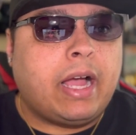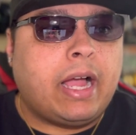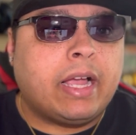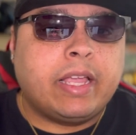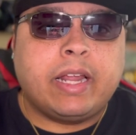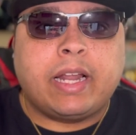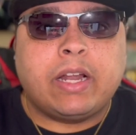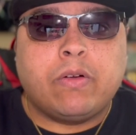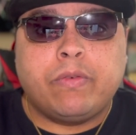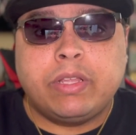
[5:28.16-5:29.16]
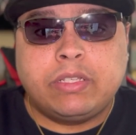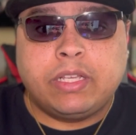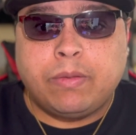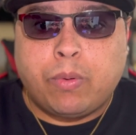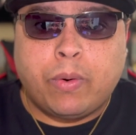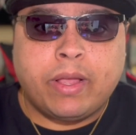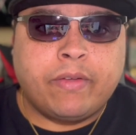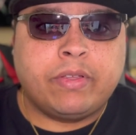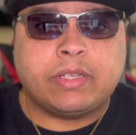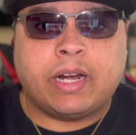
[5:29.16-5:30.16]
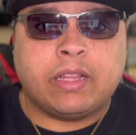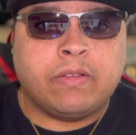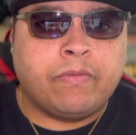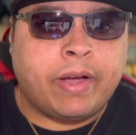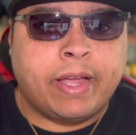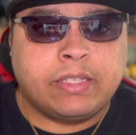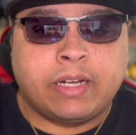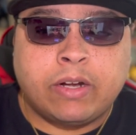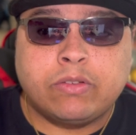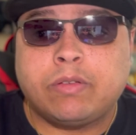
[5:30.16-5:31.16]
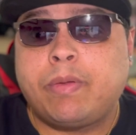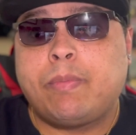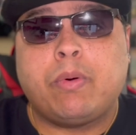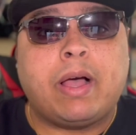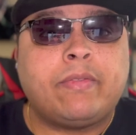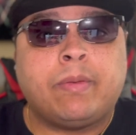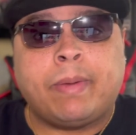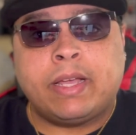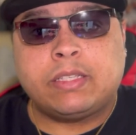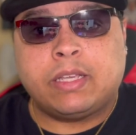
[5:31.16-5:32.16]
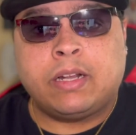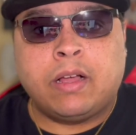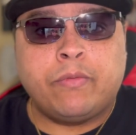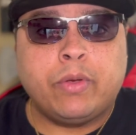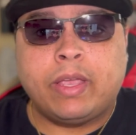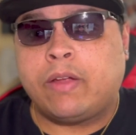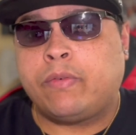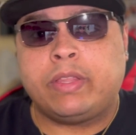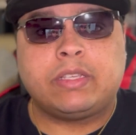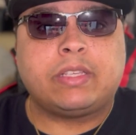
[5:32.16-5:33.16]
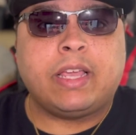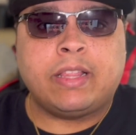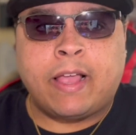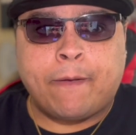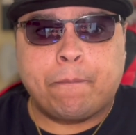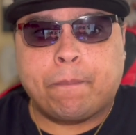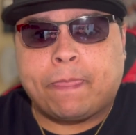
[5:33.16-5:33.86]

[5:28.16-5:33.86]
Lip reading: again, I don't really see the point of this kind of device, and I know some people have the mindset of you can't really say that